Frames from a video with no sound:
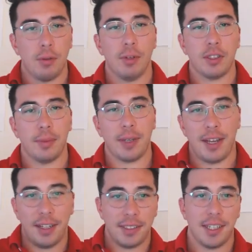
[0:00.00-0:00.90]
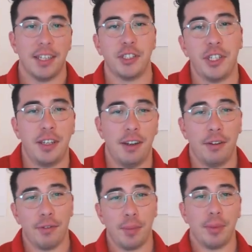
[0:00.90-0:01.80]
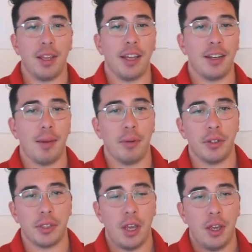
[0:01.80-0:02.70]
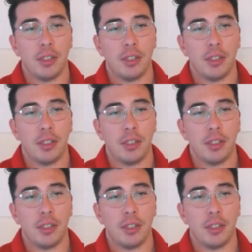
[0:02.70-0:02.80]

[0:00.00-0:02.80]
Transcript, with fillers: What's up guys, Ken Jee here from Playing Numbers,